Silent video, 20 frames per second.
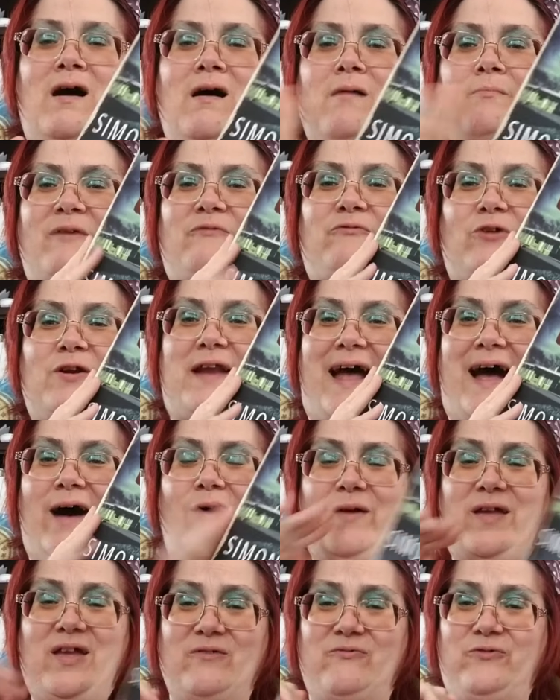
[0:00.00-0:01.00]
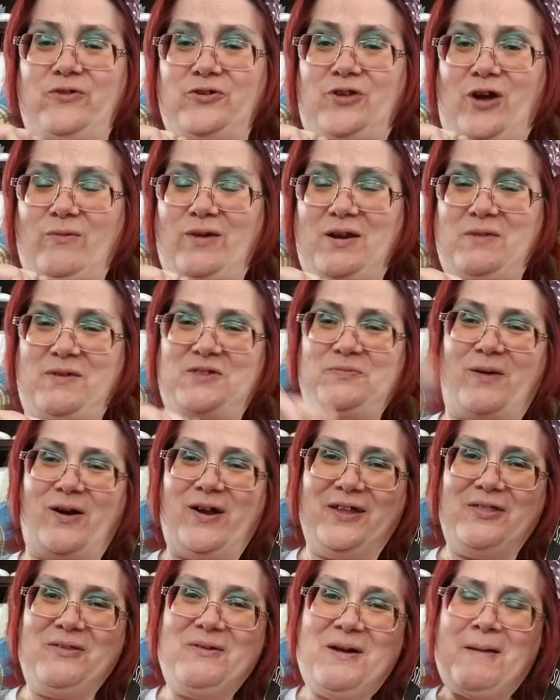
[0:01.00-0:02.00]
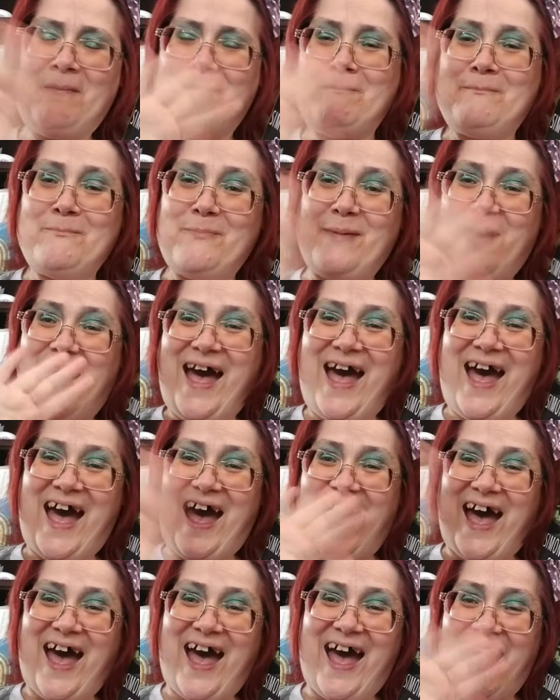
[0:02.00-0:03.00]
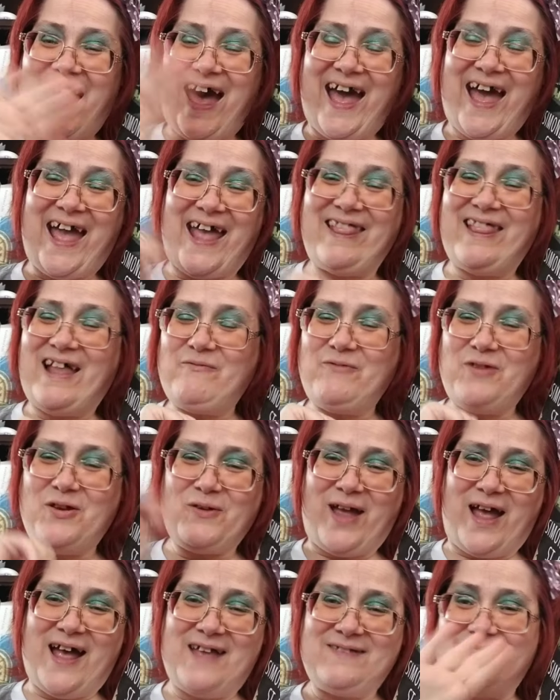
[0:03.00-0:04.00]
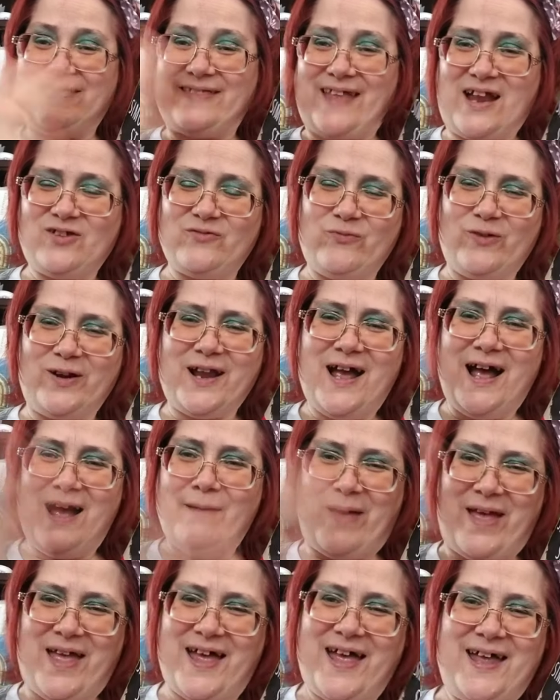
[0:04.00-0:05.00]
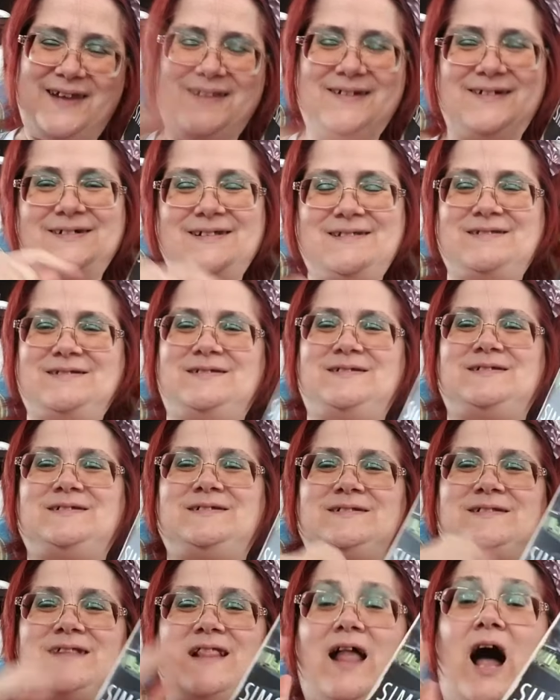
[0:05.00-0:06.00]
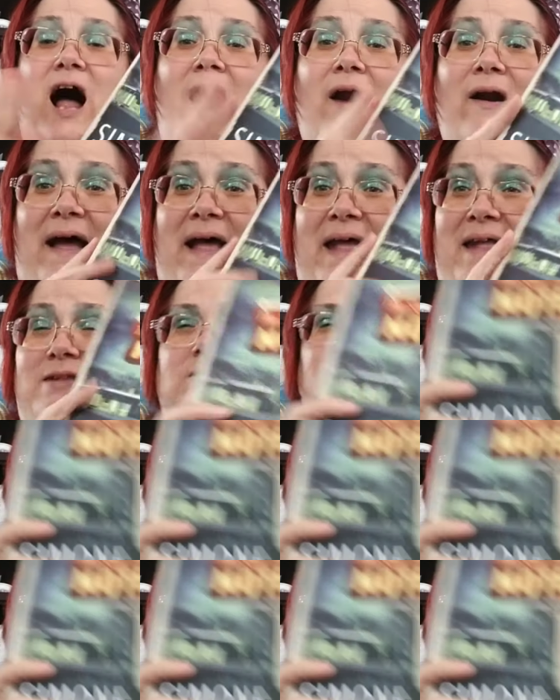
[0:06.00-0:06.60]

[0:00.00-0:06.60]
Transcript: But for now, if you don't want to be spoiled, bye. I love you guys and thanks for coming. All right.